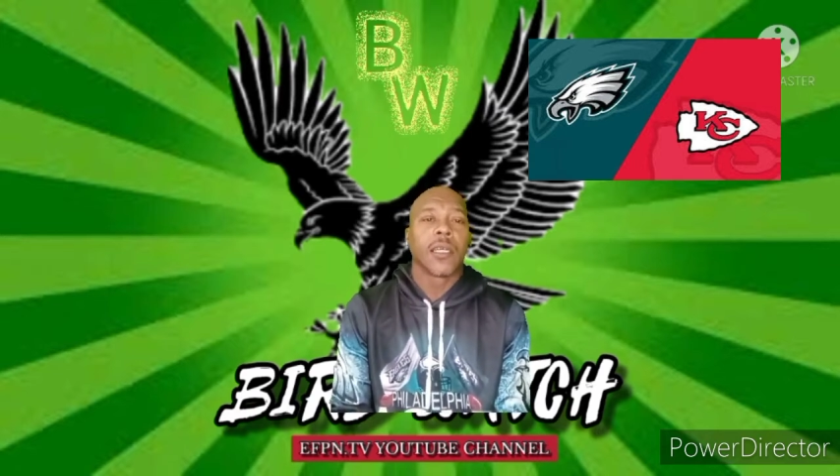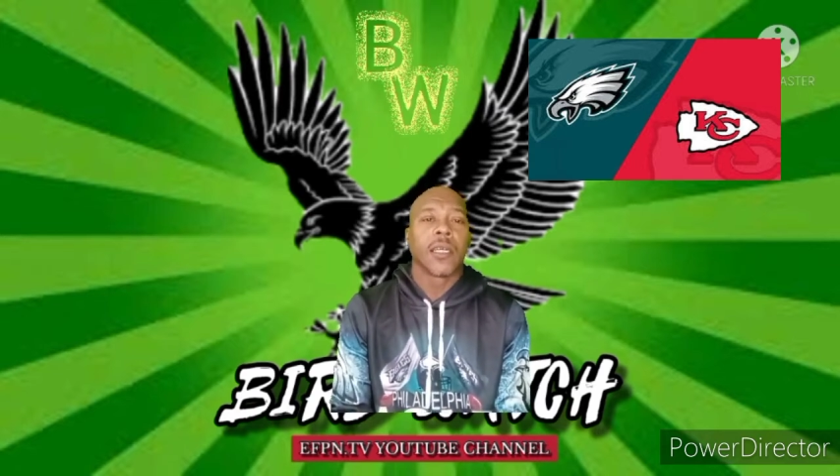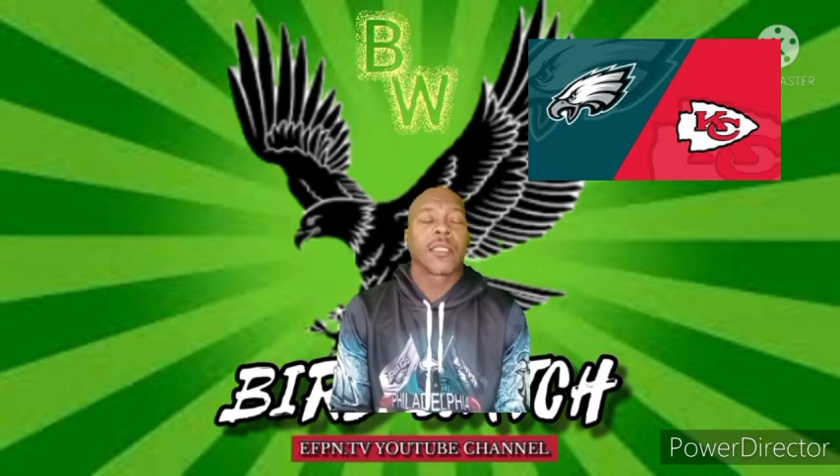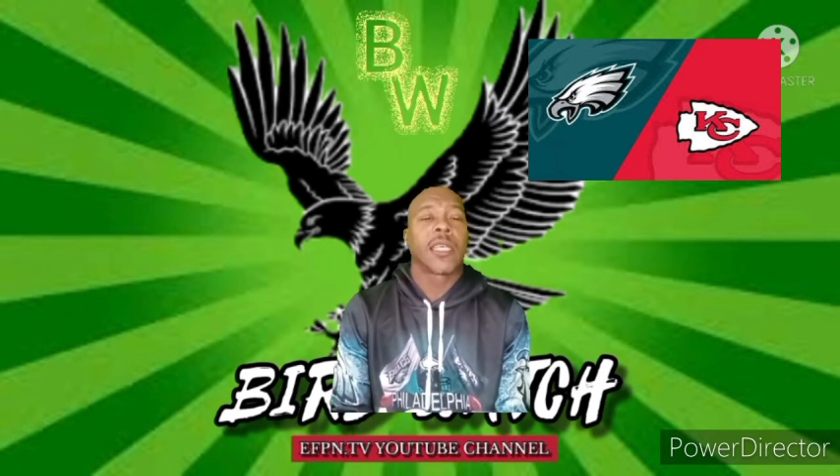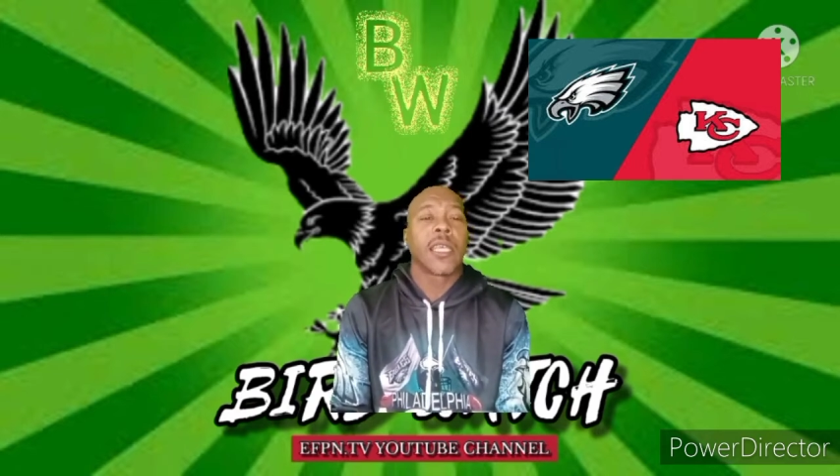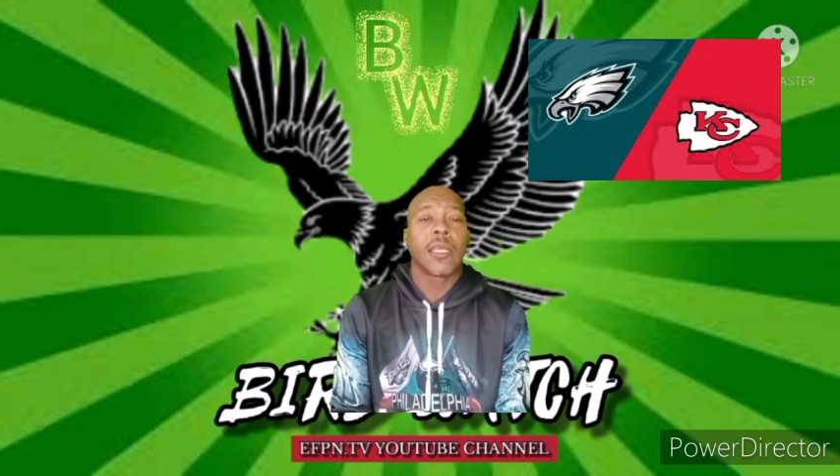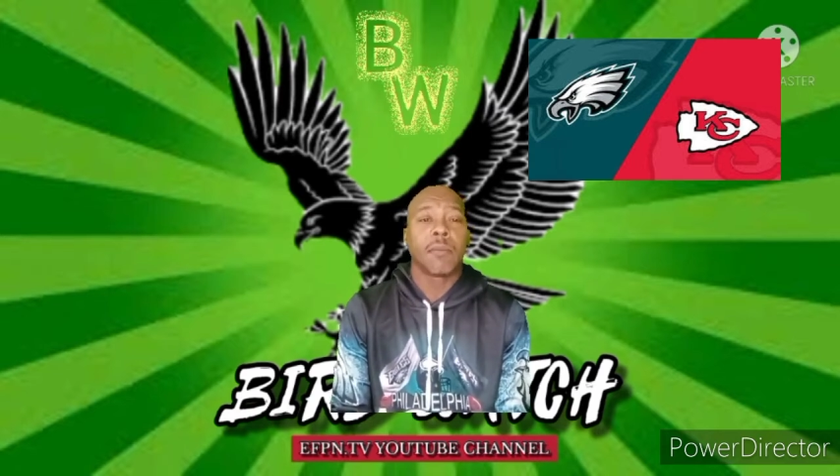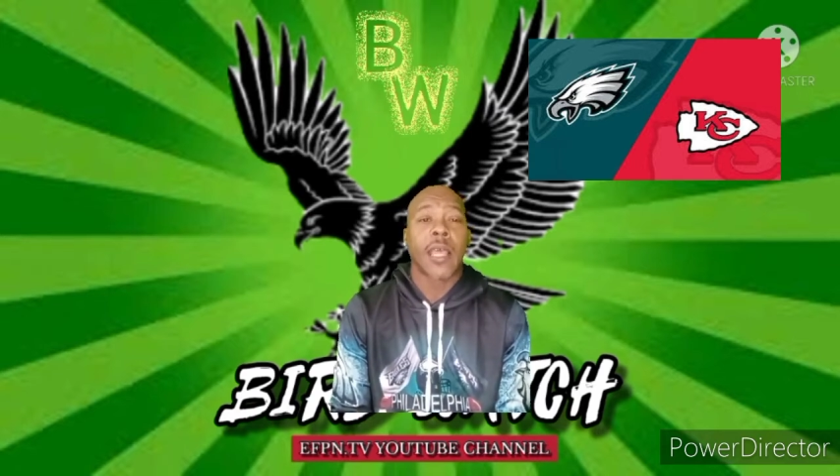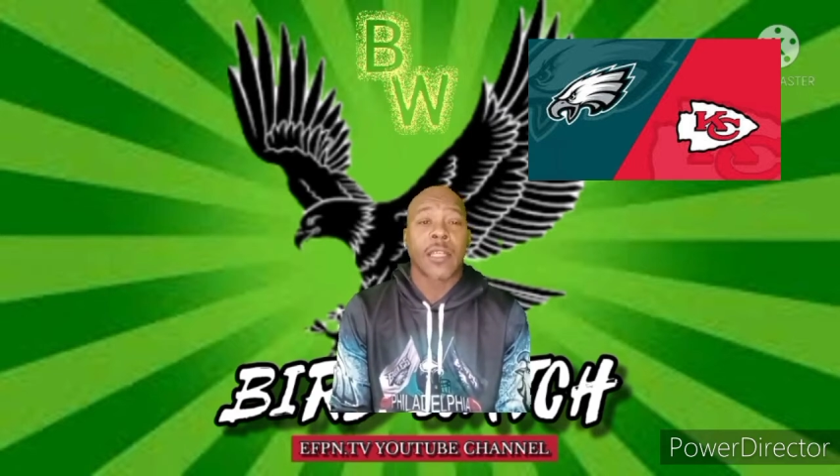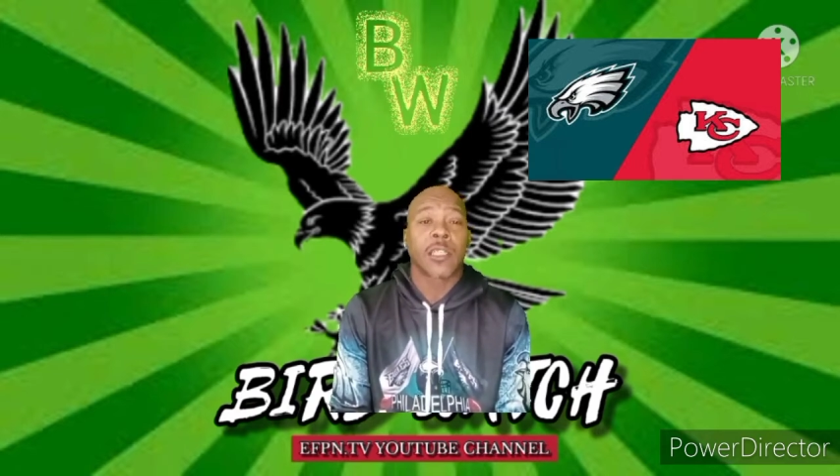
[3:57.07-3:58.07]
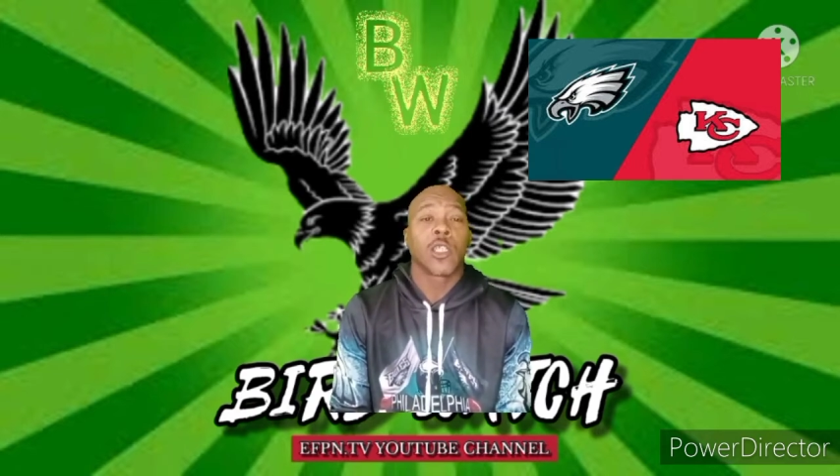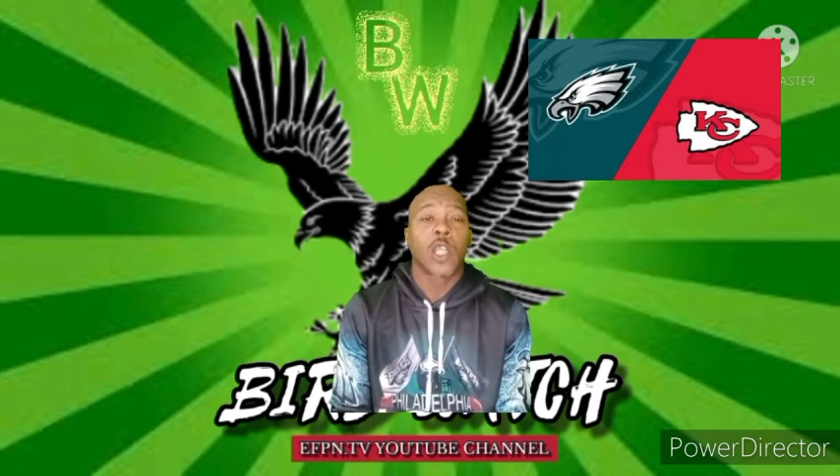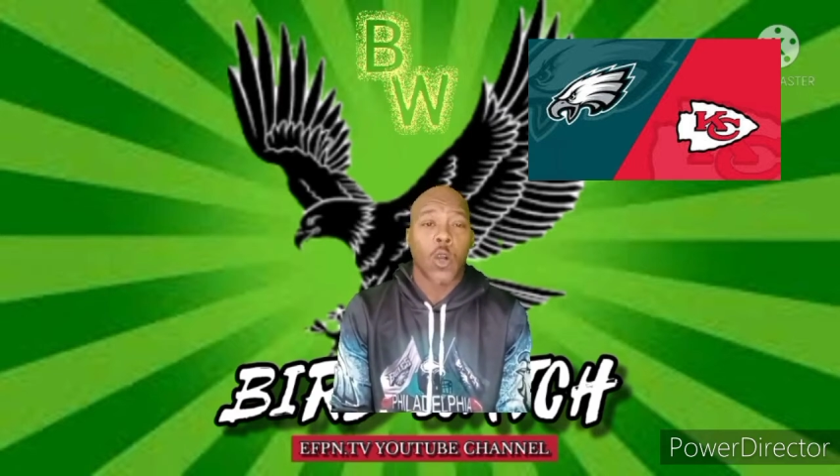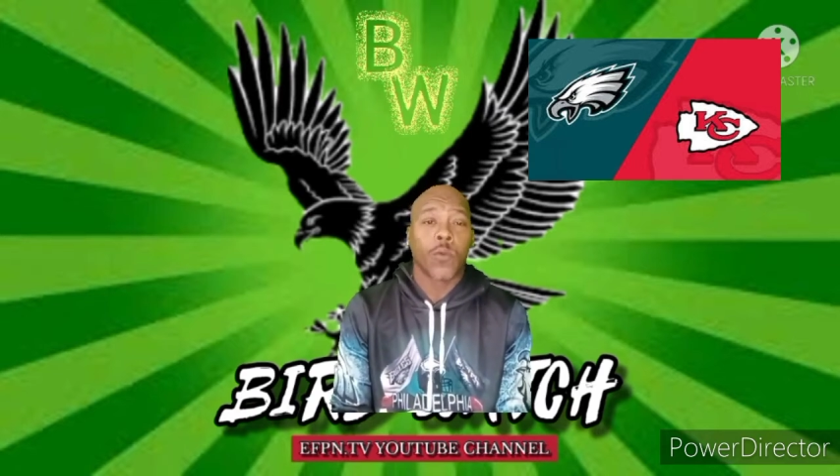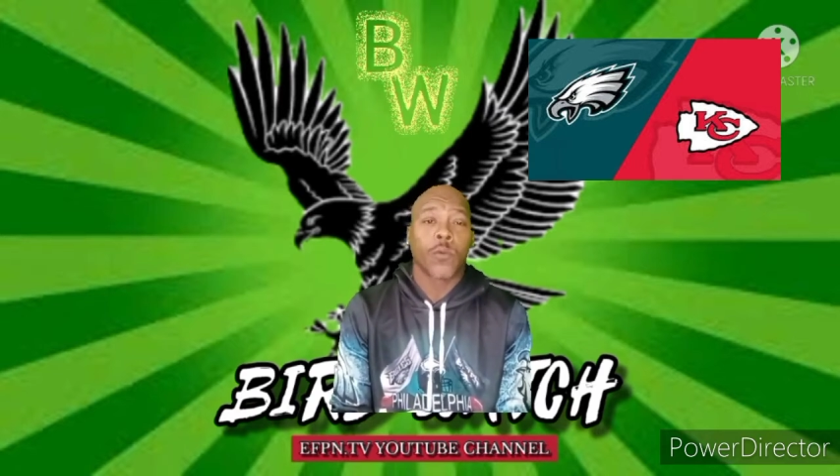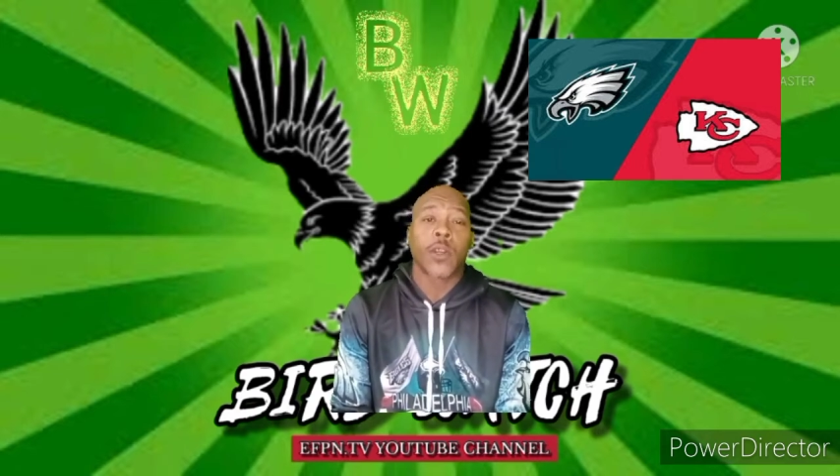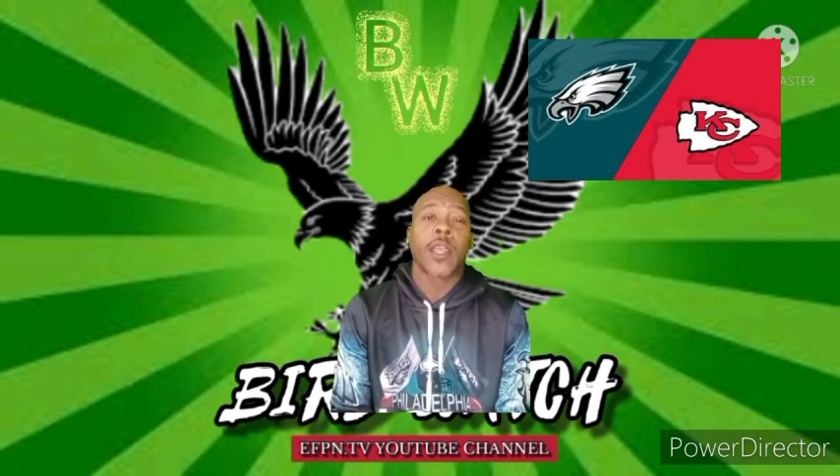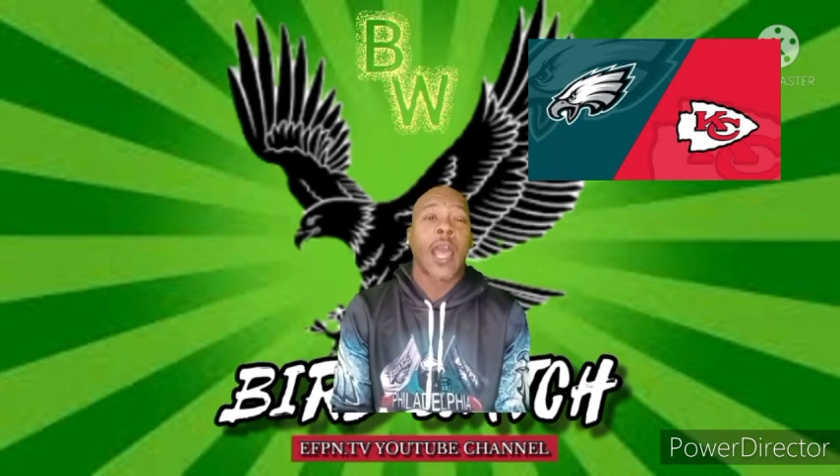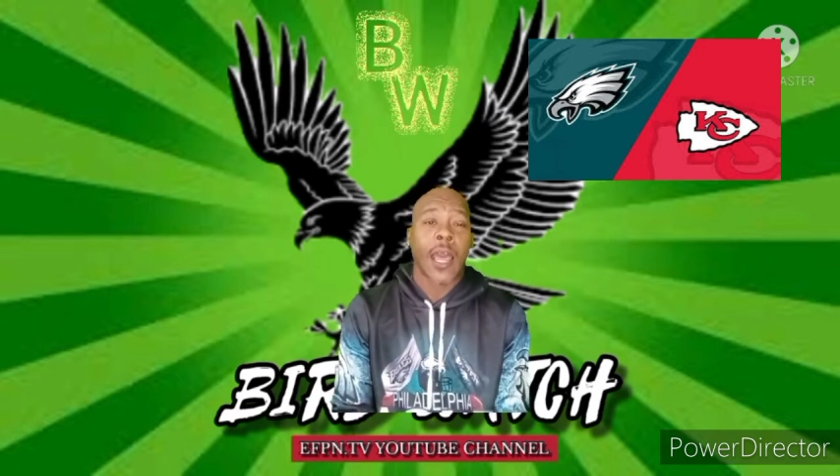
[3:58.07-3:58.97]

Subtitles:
a team that's known for their